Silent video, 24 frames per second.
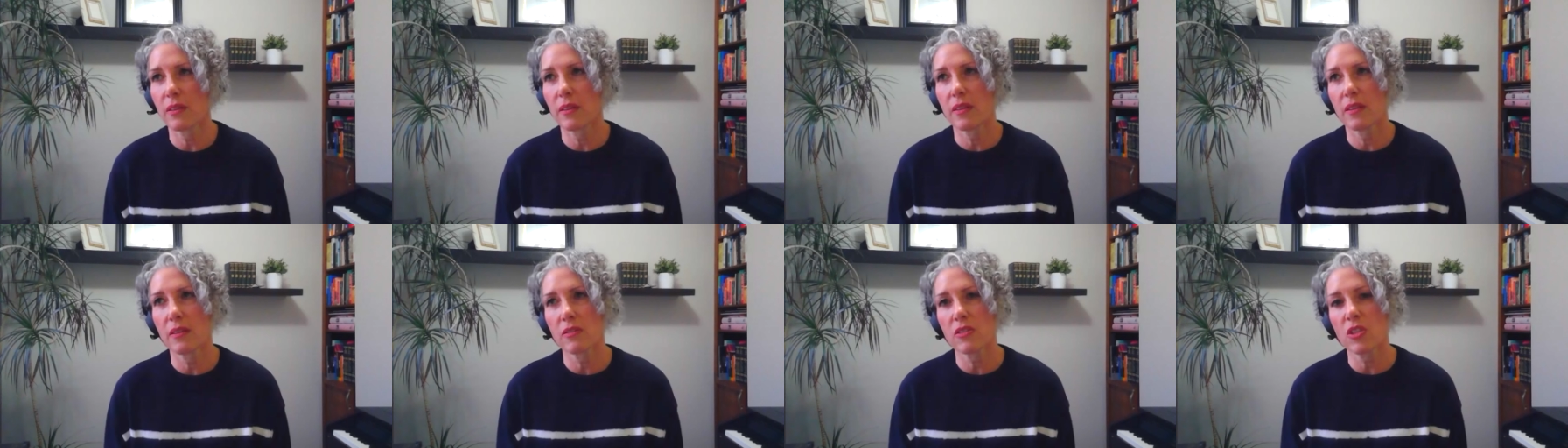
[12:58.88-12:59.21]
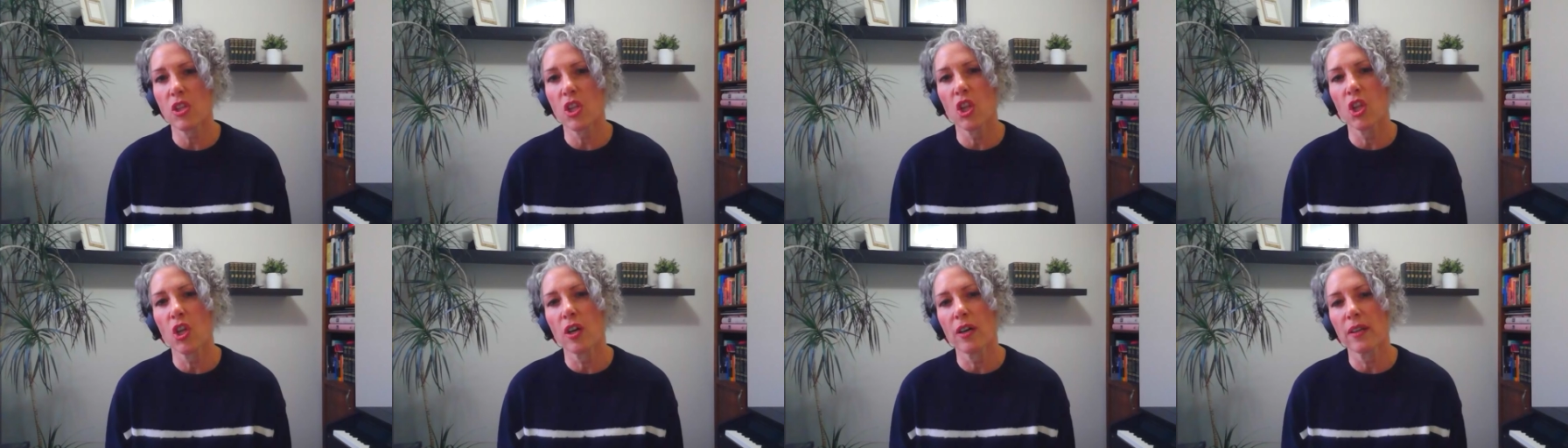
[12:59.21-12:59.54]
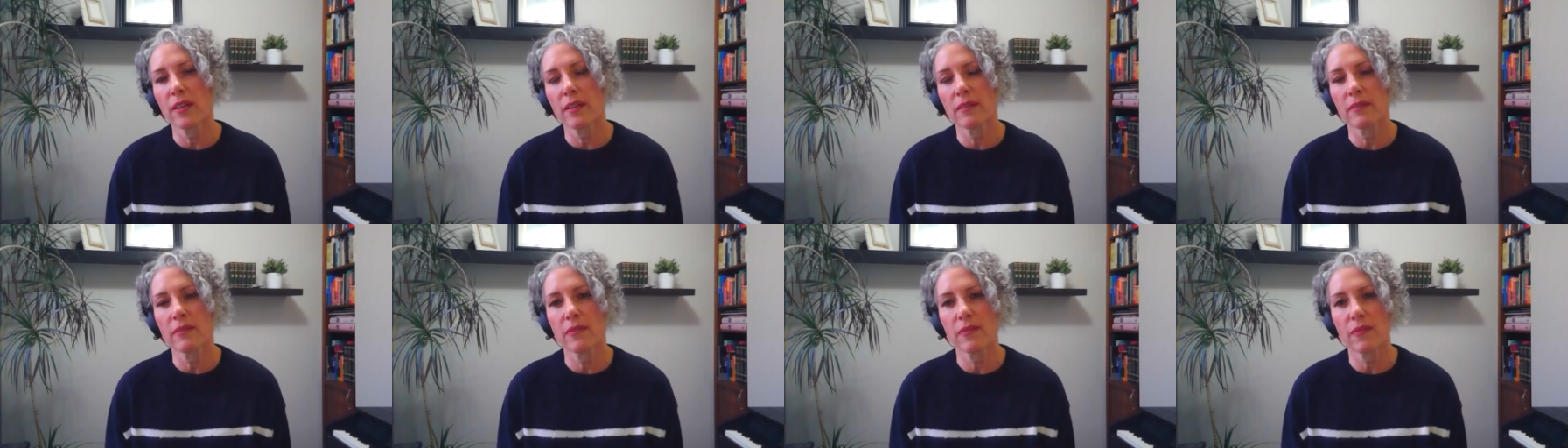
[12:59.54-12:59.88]
there's a
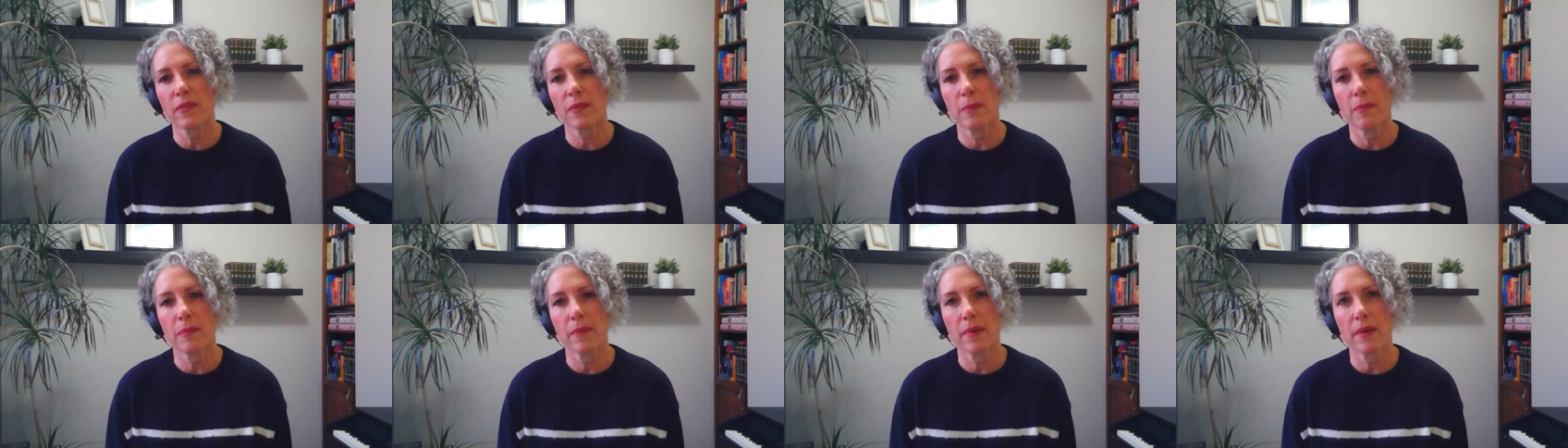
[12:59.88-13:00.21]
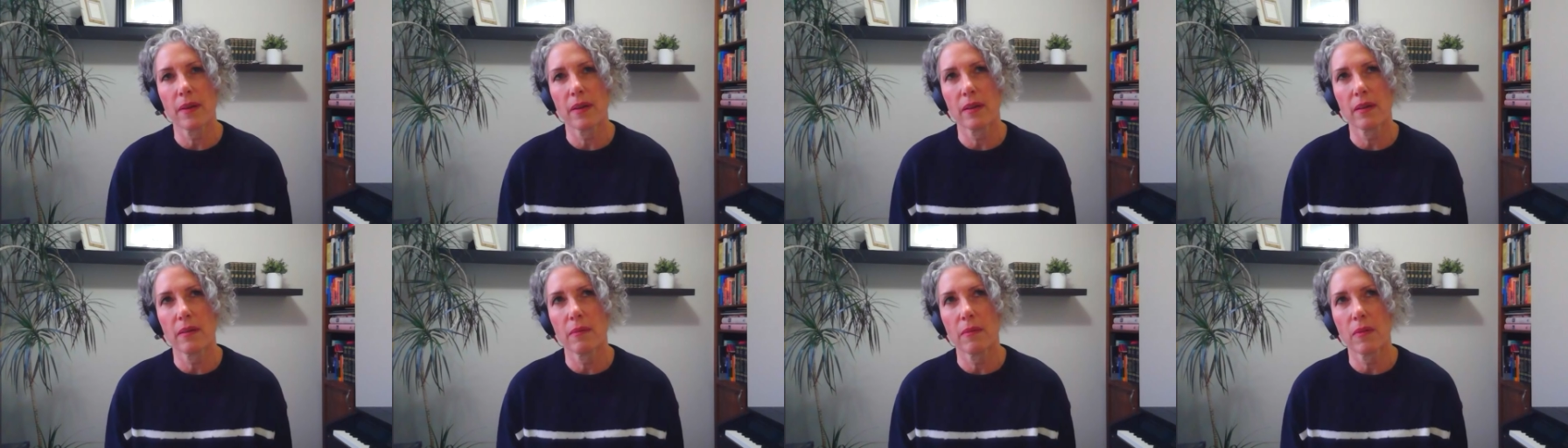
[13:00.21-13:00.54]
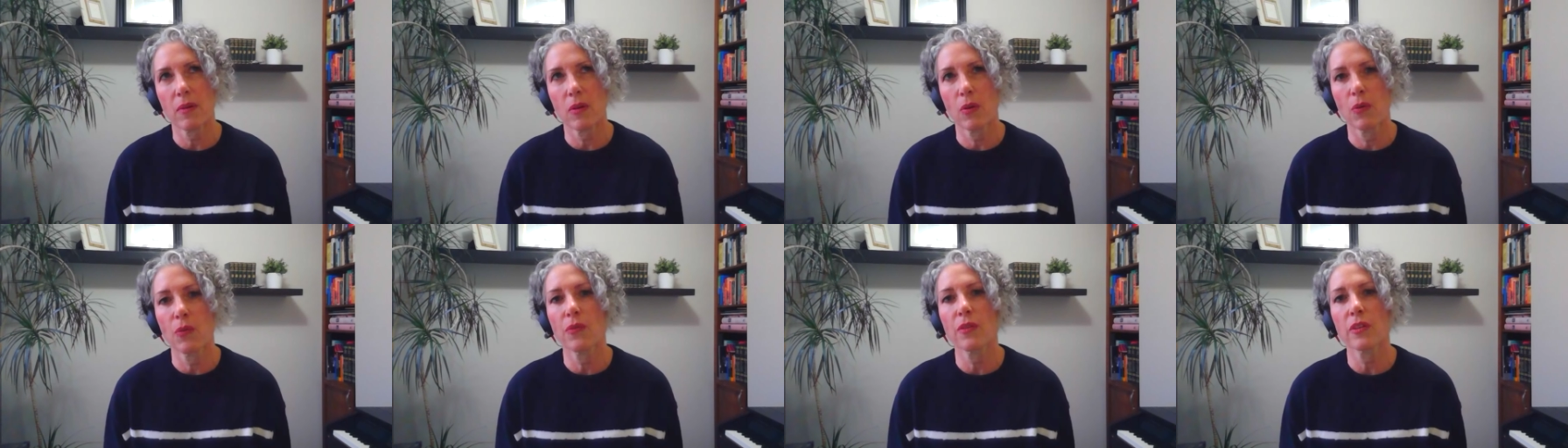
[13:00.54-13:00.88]
lot of
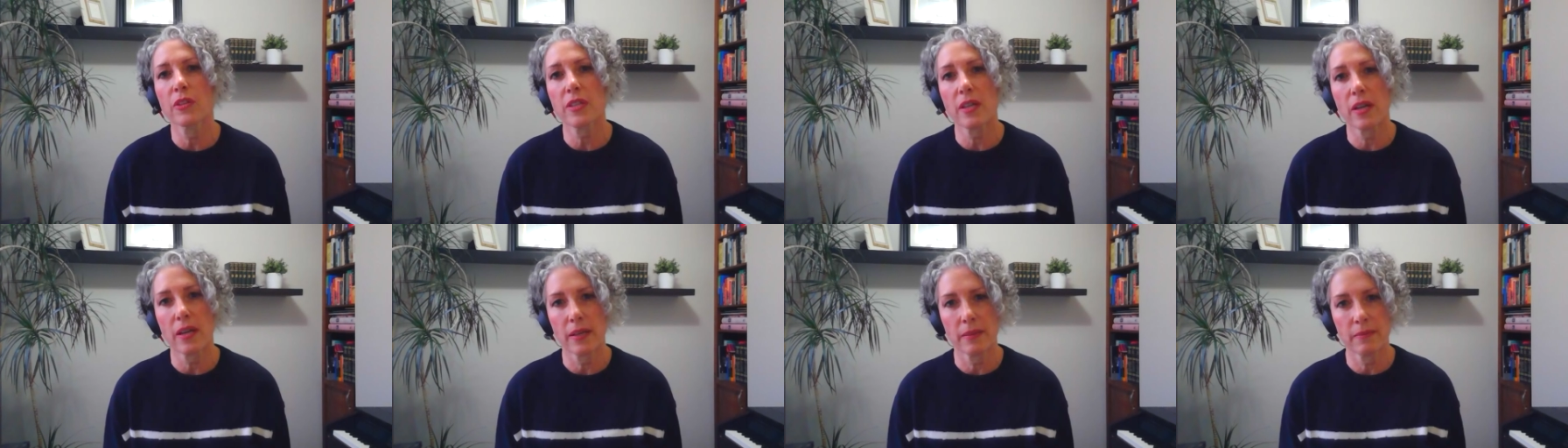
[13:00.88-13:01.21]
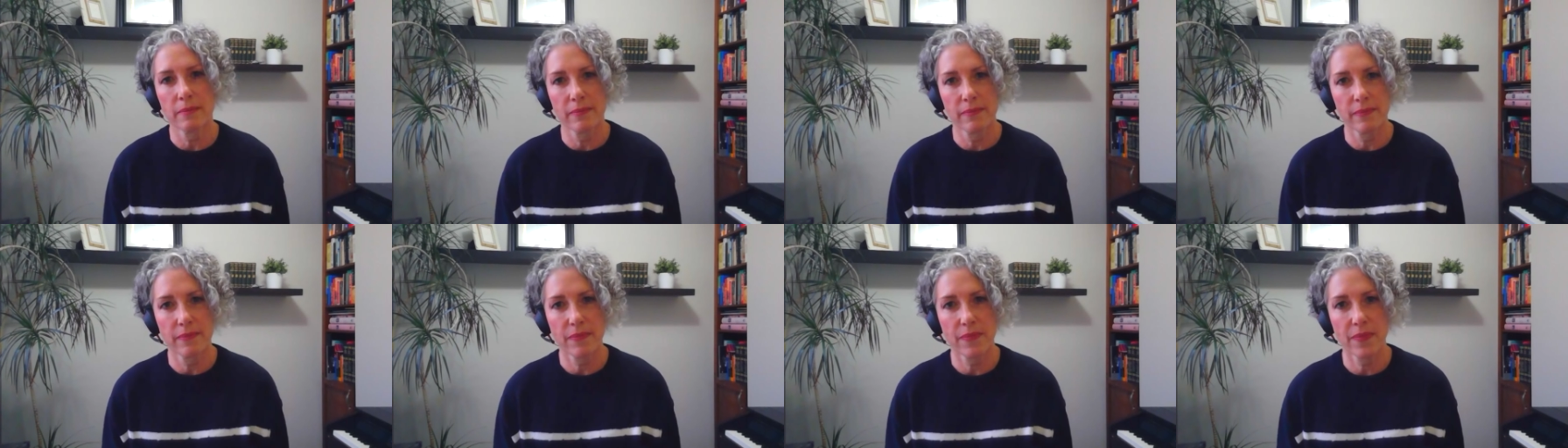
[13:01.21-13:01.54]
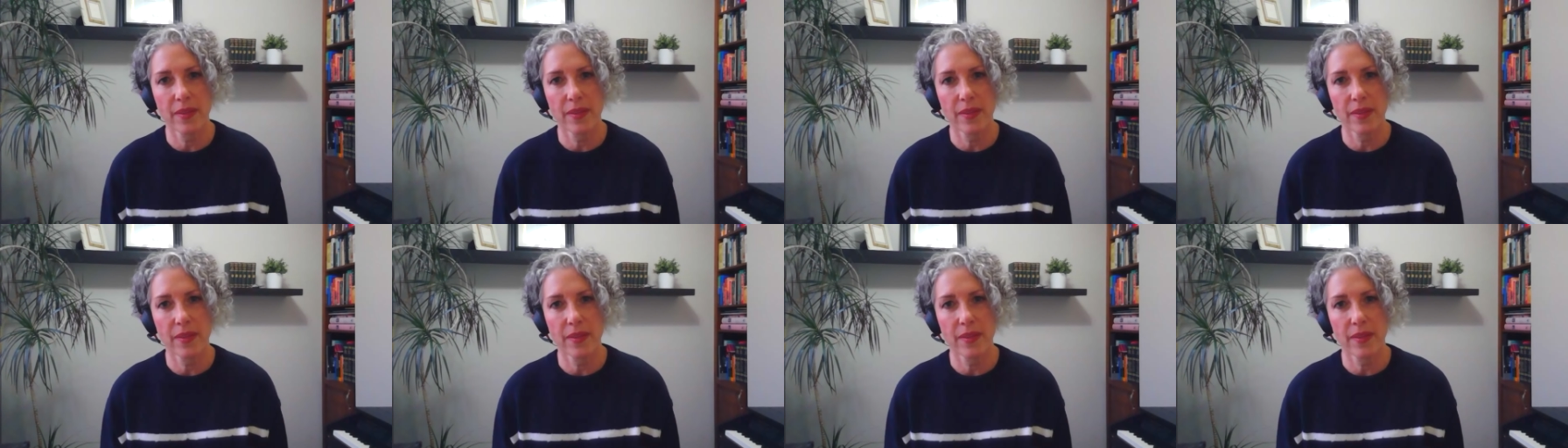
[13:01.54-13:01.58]
overtime